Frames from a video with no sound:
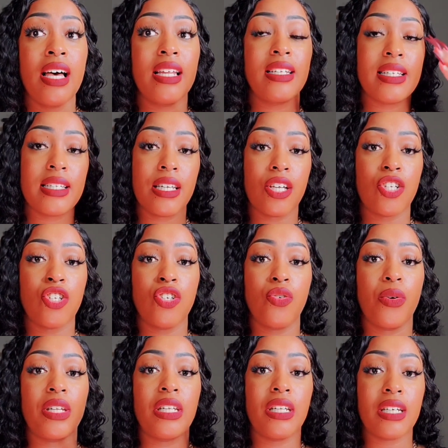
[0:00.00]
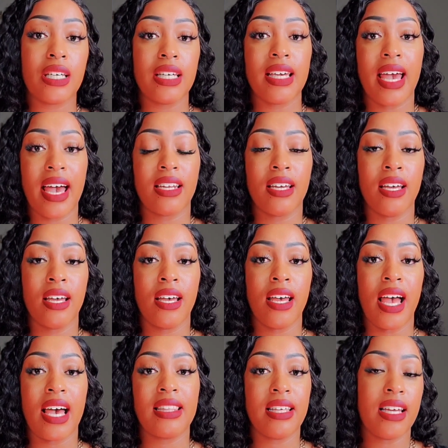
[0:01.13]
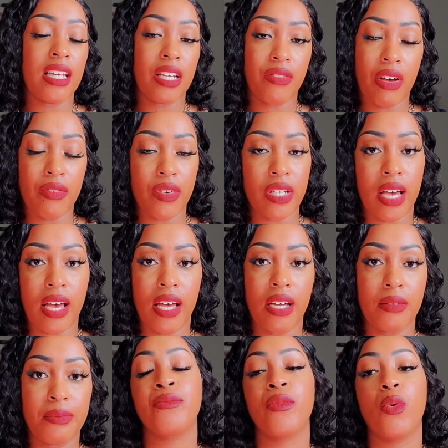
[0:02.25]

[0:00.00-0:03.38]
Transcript: listening to and looking at at the end of every day,